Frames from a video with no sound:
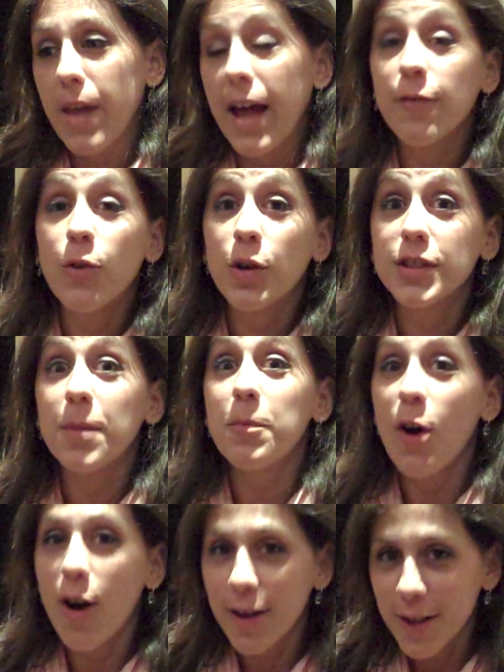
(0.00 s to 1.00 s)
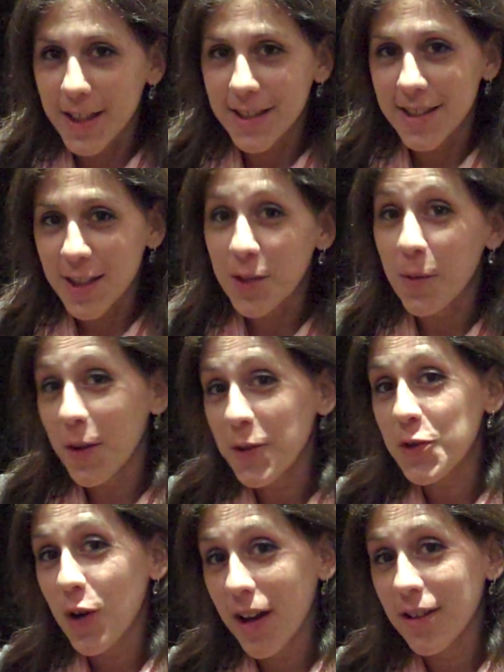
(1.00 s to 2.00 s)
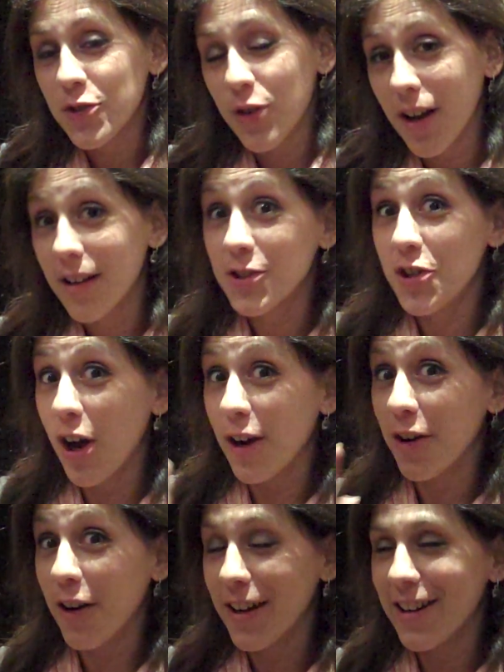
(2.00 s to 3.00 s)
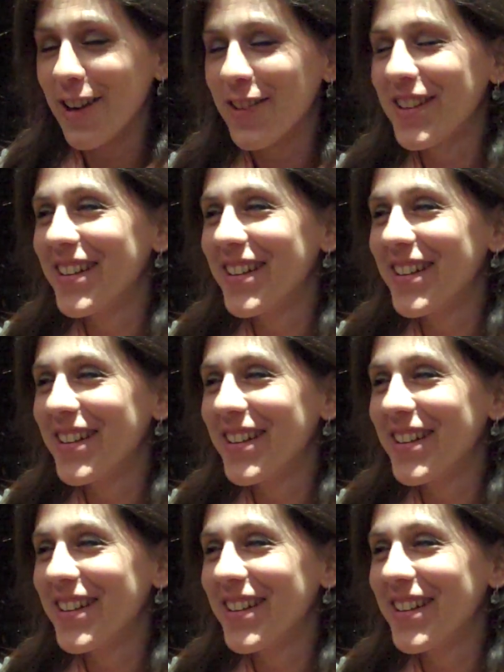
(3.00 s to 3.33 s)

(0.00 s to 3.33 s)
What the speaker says: And of course, I'm not going to continue on the trial drug. Shocker, I know.